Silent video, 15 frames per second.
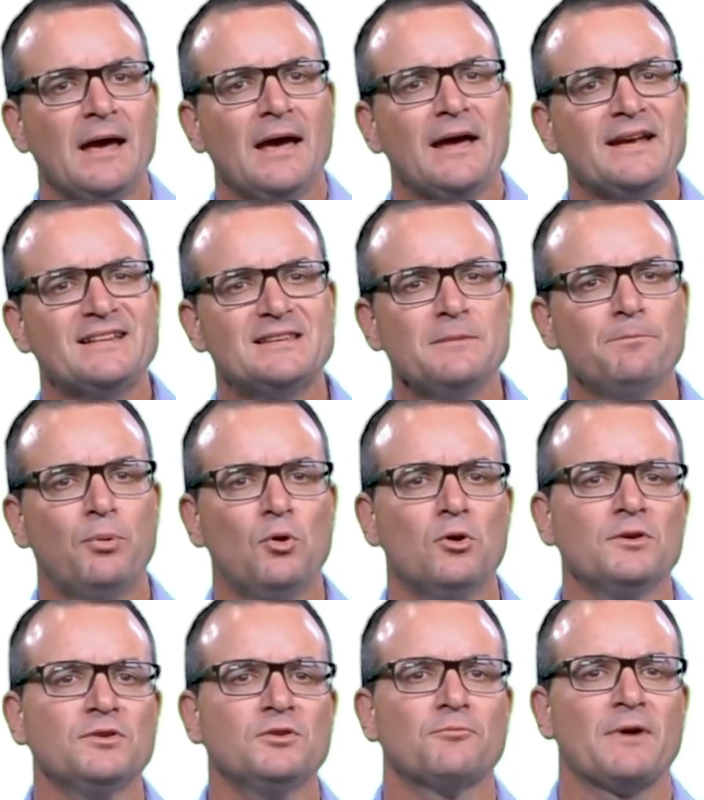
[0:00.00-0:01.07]
It's
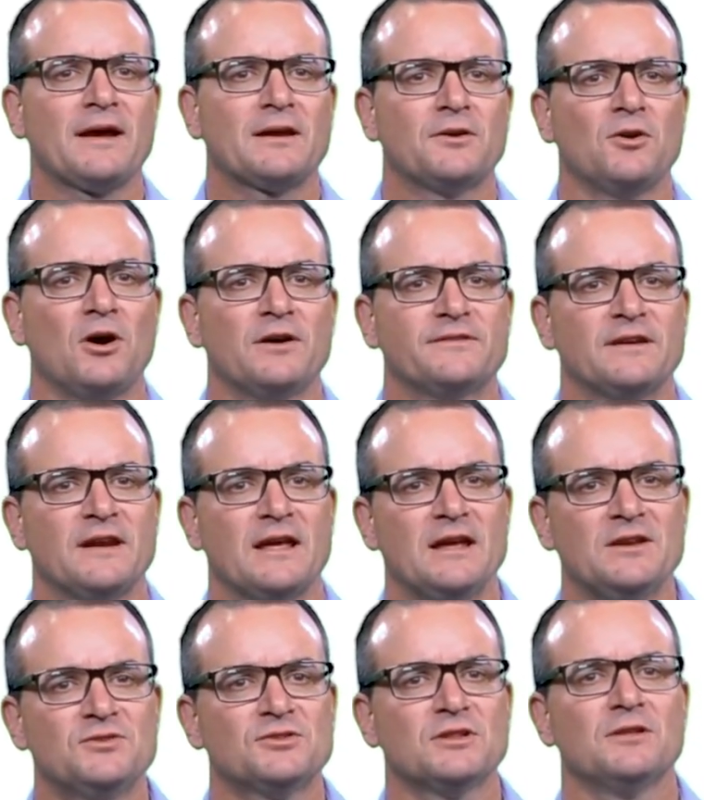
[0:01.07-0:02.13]
important to recognise that
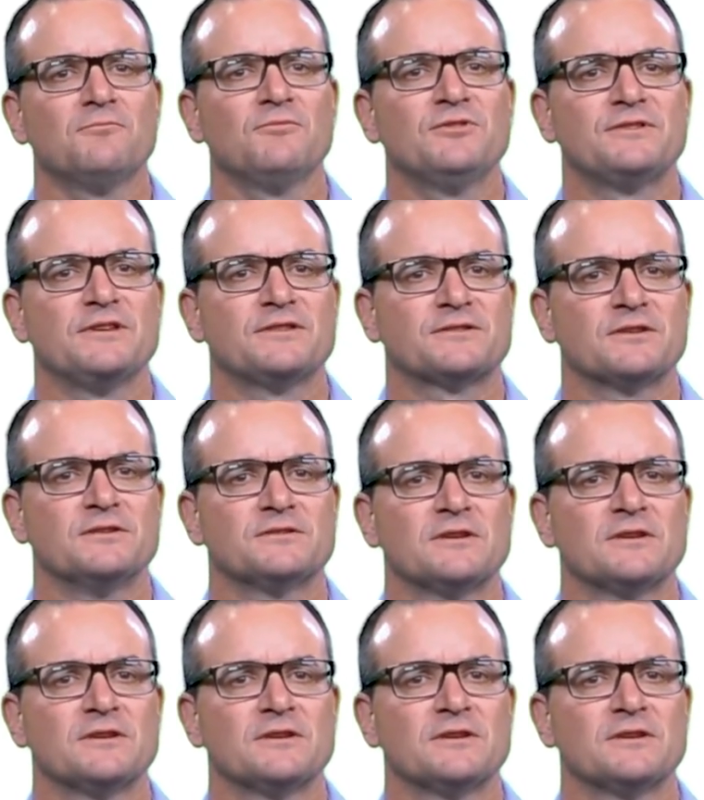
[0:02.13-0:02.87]
insulin resistance